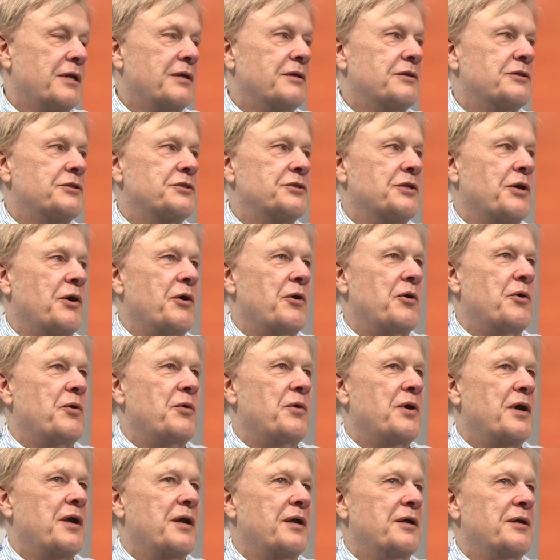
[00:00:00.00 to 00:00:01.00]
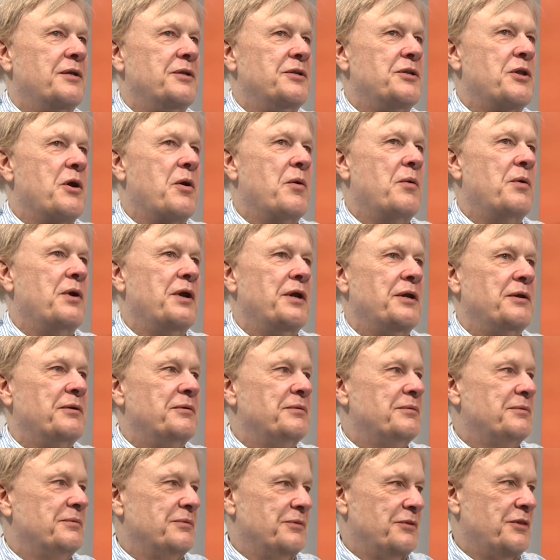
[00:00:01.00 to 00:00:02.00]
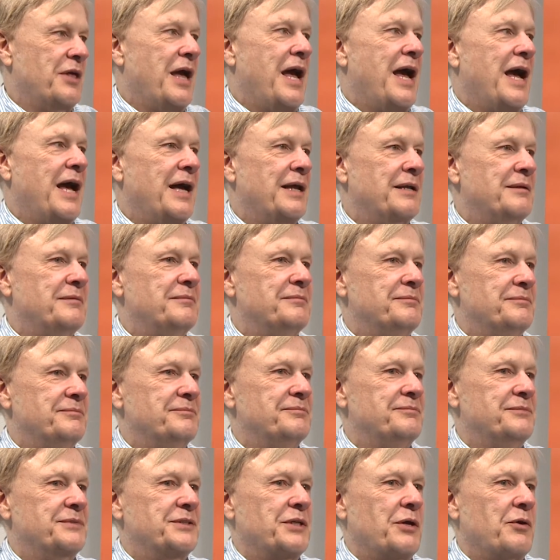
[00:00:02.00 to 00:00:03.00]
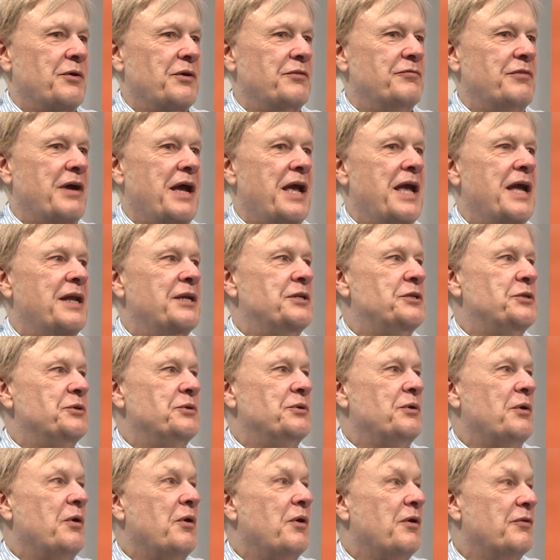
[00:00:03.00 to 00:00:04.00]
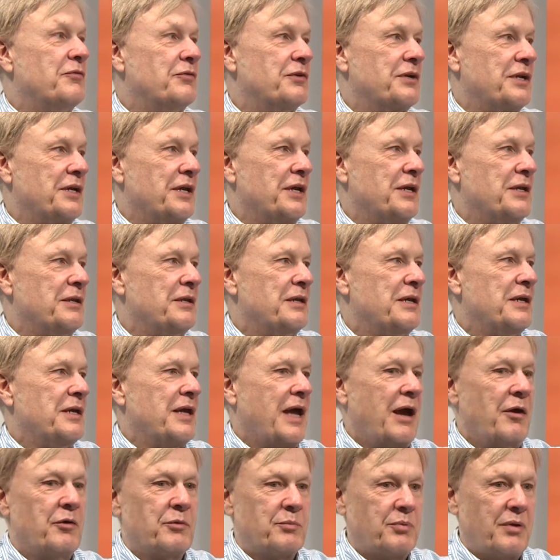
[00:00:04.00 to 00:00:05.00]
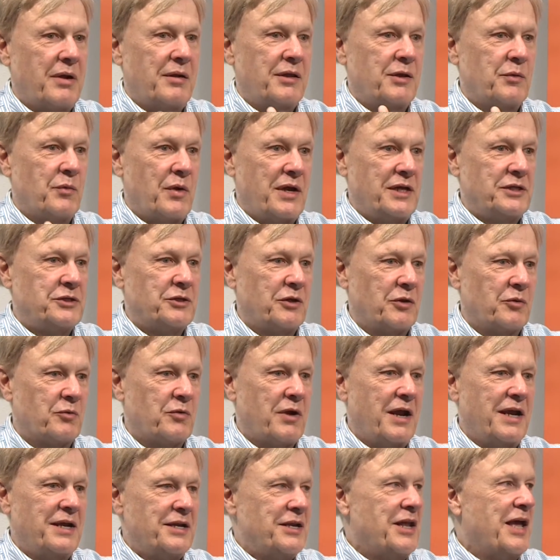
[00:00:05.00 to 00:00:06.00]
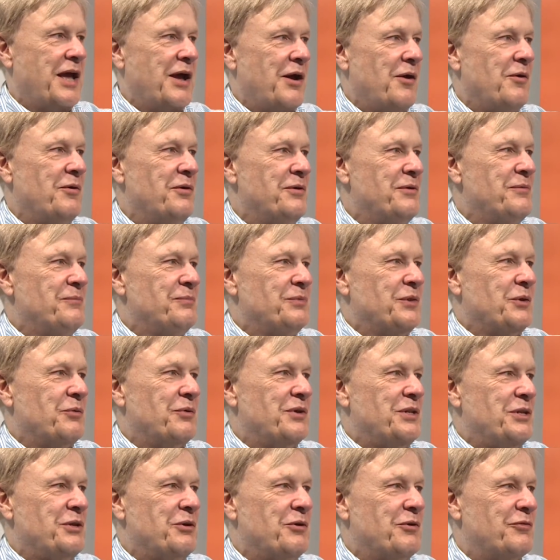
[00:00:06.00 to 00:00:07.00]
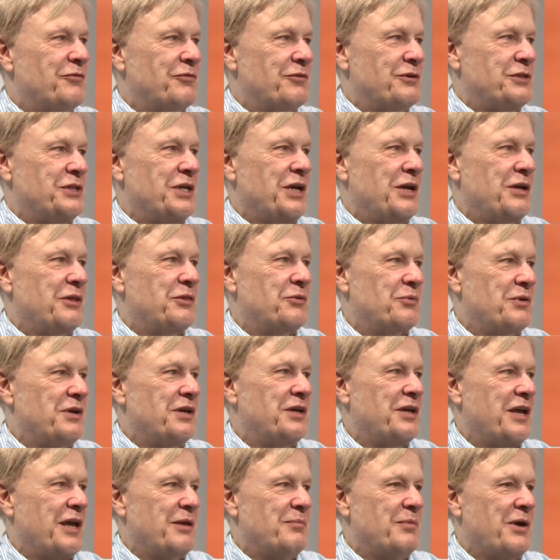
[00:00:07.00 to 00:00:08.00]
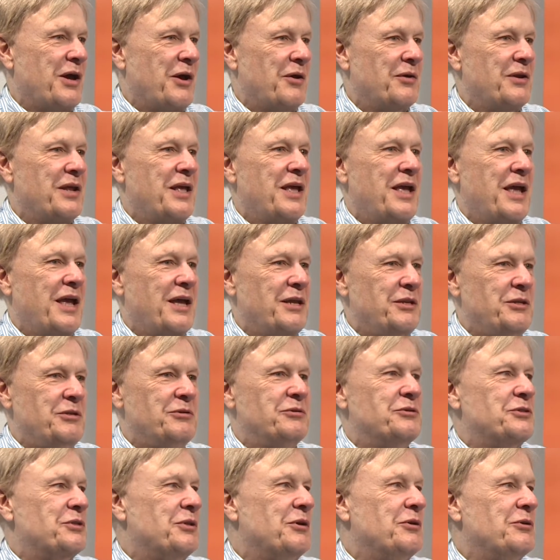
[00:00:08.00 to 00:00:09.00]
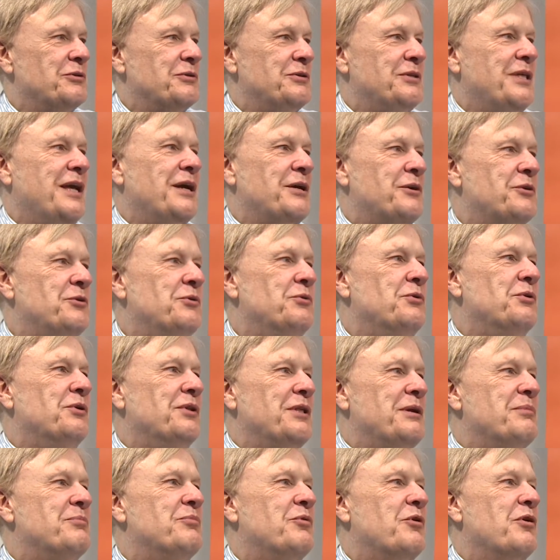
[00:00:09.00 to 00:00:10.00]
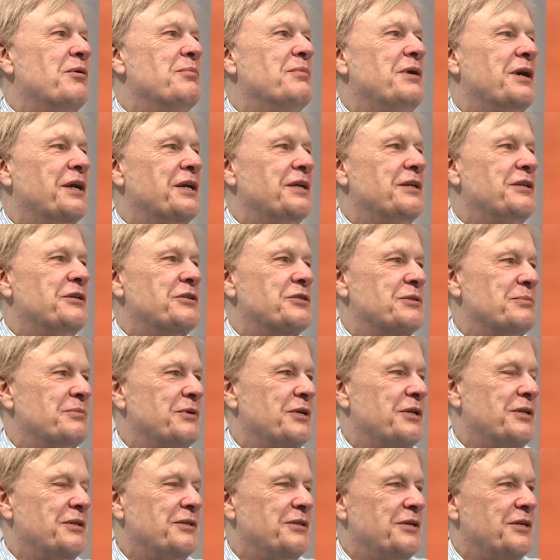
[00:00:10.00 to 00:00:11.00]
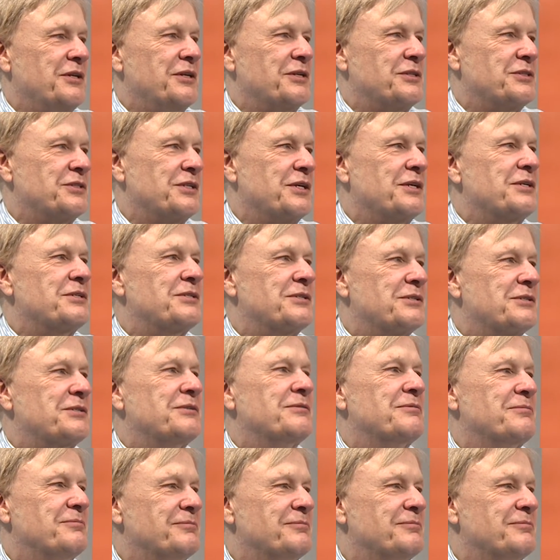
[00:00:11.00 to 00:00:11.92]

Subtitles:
So knowing that, so if I had to do it all over again, I would probably wait till right now when Neo4j 3 came out and use that cool import mechanism that exists.